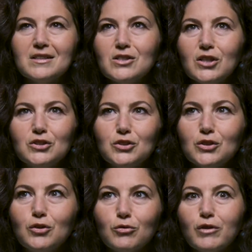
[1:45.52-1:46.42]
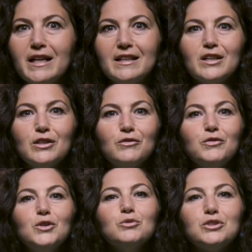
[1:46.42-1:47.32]
such great
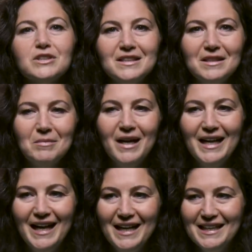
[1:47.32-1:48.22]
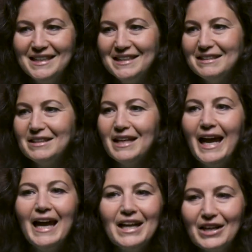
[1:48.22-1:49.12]
confusion in my head and
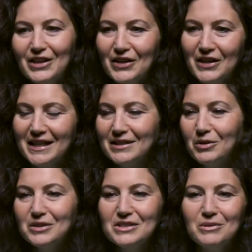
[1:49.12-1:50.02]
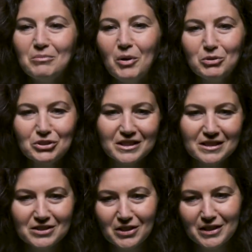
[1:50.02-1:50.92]
anger, and all these
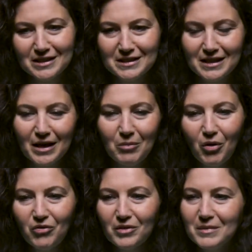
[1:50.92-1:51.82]
emotions started to come over